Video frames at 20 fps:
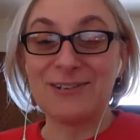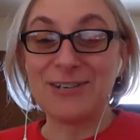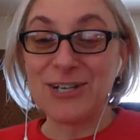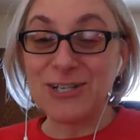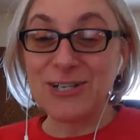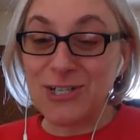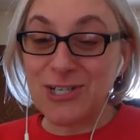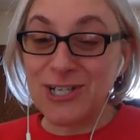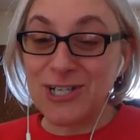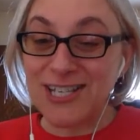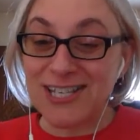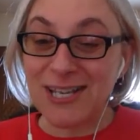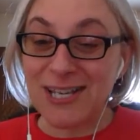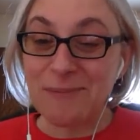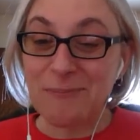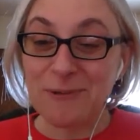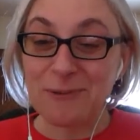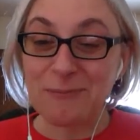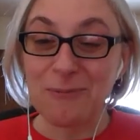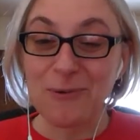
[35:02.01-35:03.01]
Did she
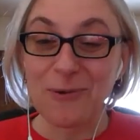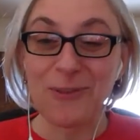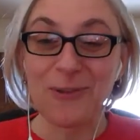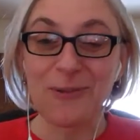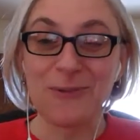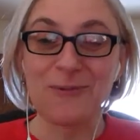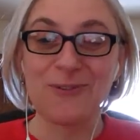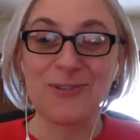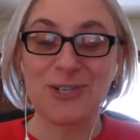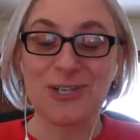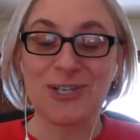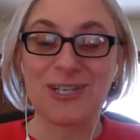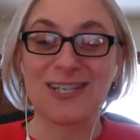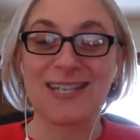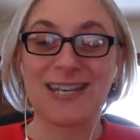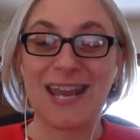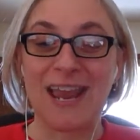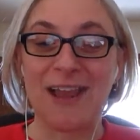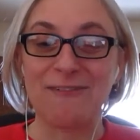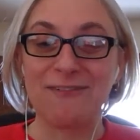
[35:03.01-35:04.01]
sleep with more than
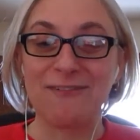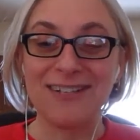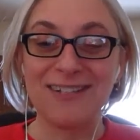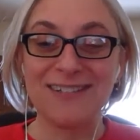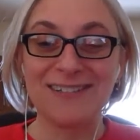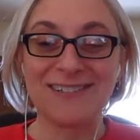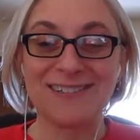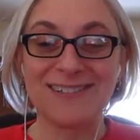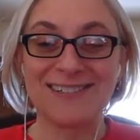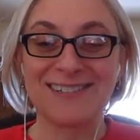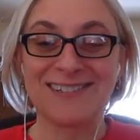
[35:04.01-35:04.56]
just Kevin?